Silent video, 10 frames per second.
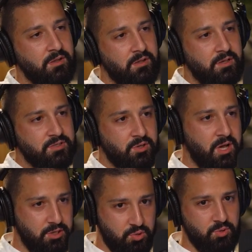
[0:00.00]
Yeah. So
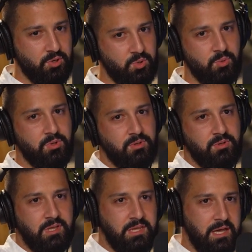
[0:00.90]
I do agree with you
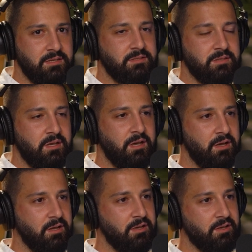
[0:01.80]
that yes,
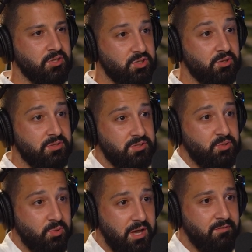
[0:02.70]
consultants
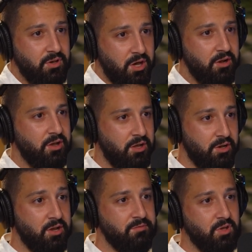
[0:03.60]
do have a
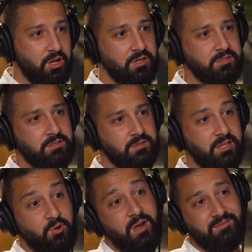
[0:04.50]
lot of knowledge. They
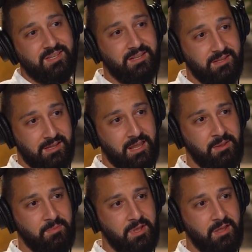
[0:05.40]
don't have skin in the game.